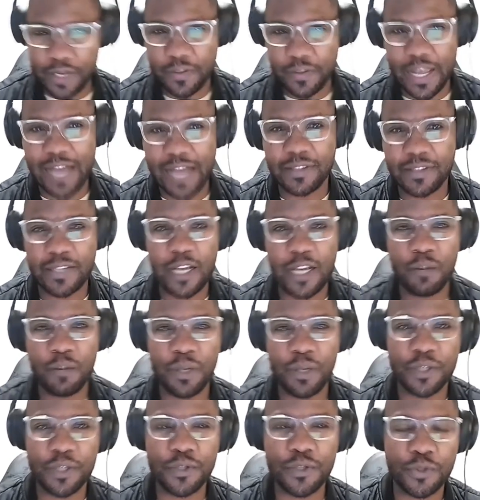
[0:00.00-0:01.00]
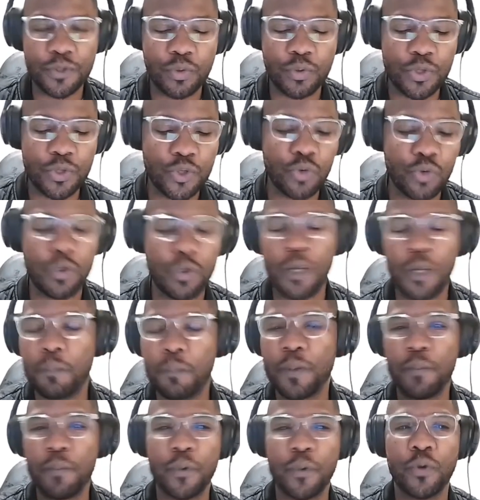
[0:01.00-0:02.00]
their assignment is to ensure that
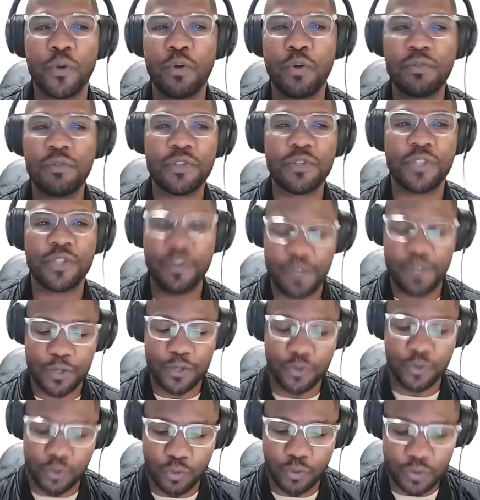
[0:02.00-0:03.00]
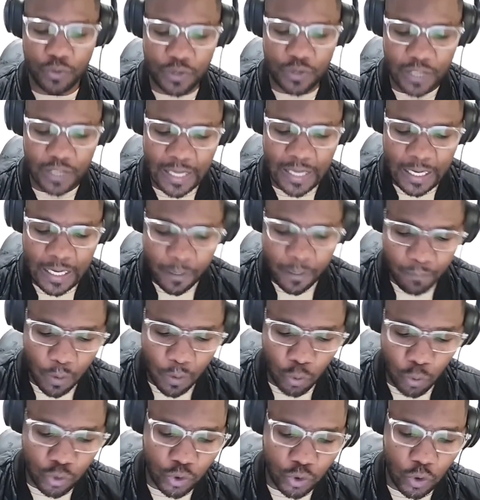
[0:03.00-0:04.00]
people don't see the truth
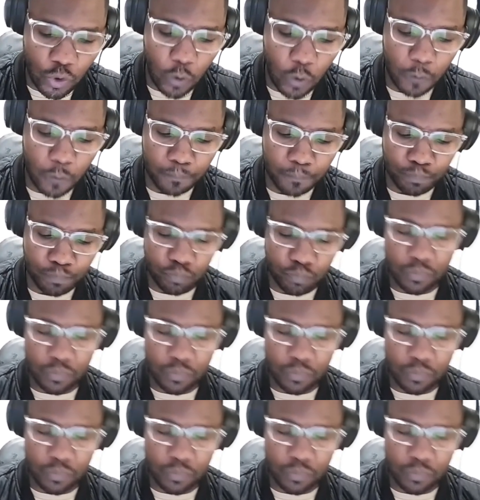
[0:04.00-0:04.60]
but also